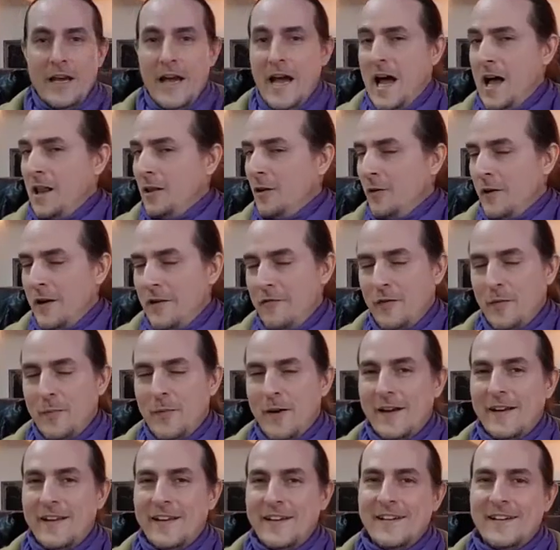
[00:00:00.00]
Hello
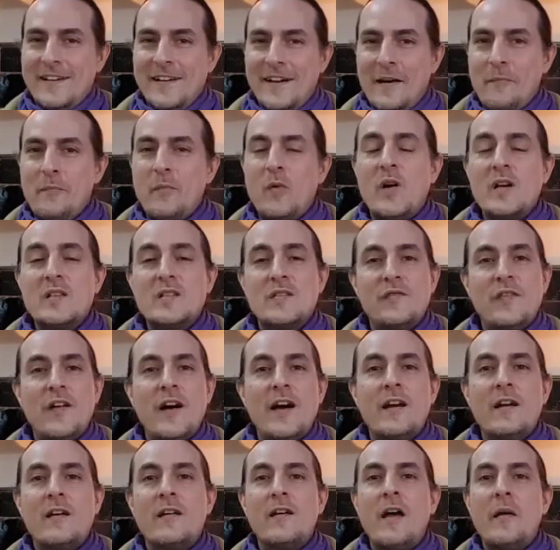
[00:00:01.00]
everybody, I'm Boaz
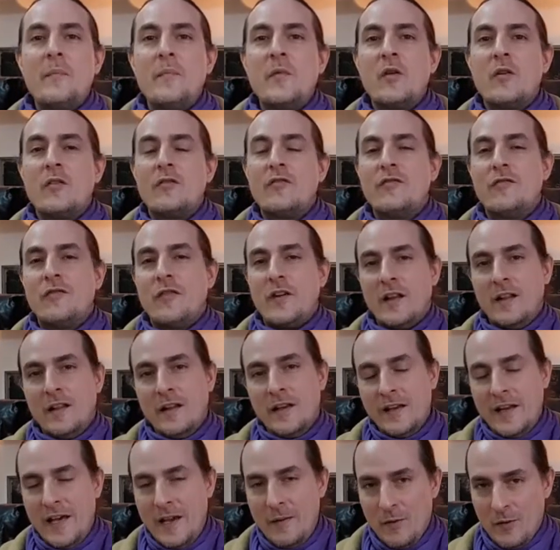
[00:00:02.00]
Fyler, I'm your
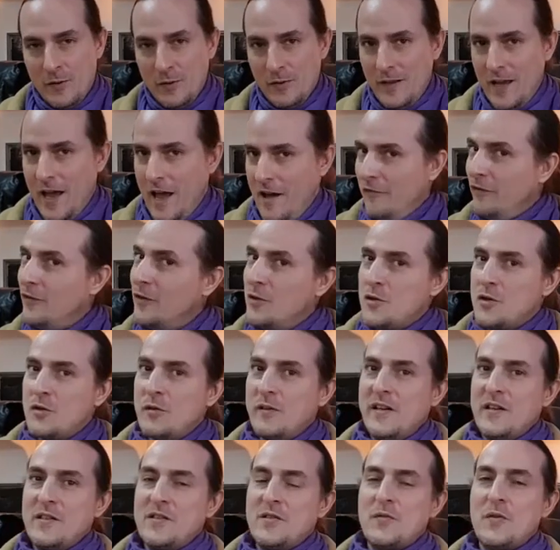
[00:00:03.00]
friendly neighborhood
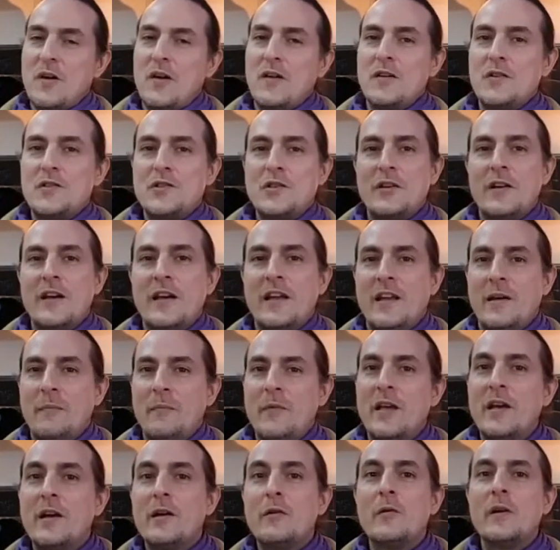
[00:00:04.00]
evolutionary astrologer, and
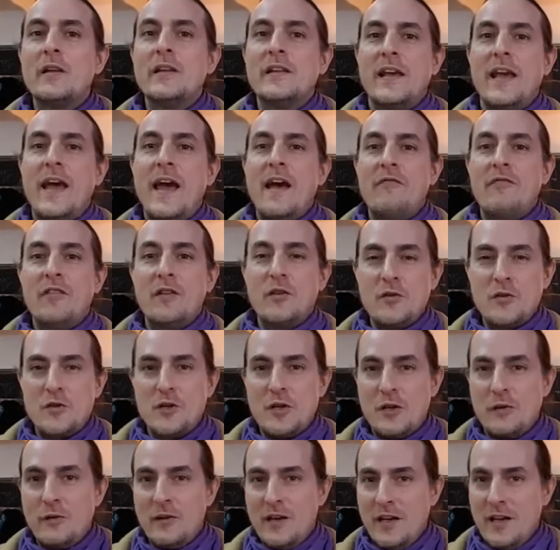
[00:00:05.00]
I'm here with the
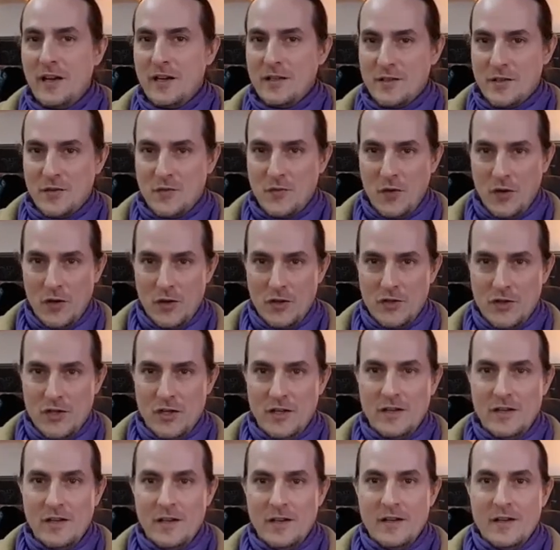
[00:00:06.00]
Evolutionary
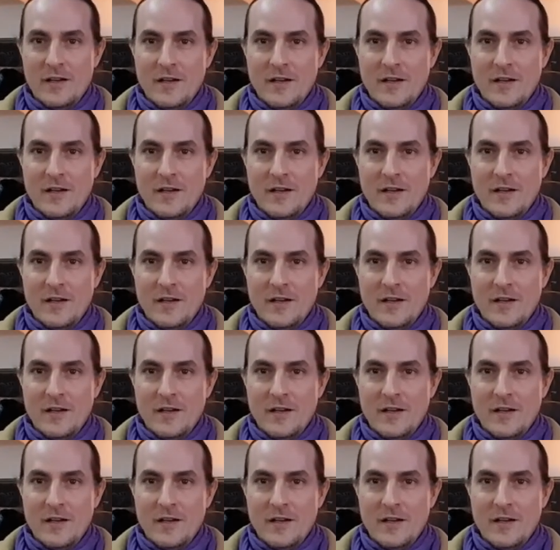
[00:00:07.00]
Astrology